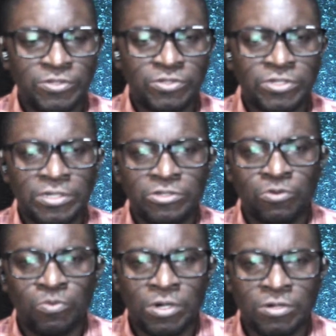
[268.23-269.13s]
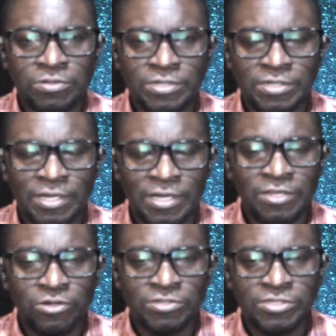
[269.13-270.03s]
to change your world
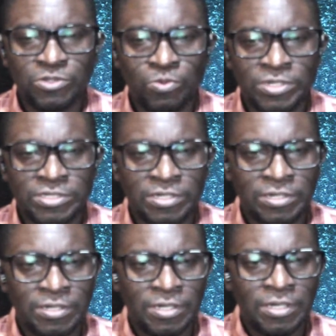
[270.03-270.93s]
and your situation.